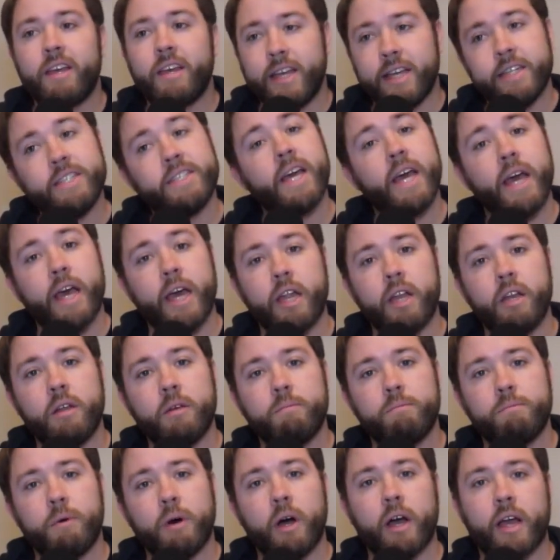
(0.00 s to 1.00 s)
He
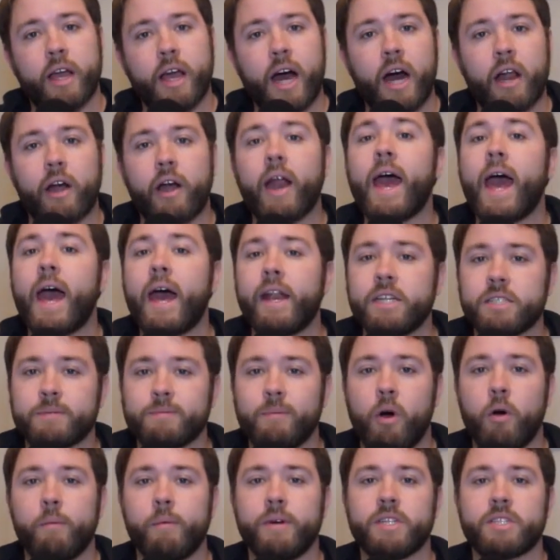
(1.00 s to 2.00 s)
did, but Conor had
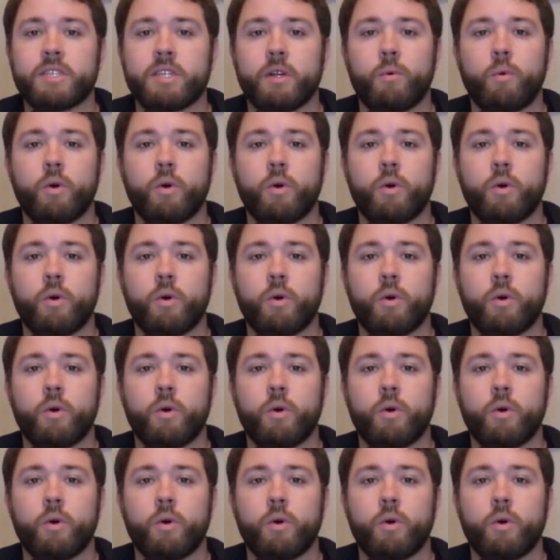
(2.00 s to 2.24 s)
his moments.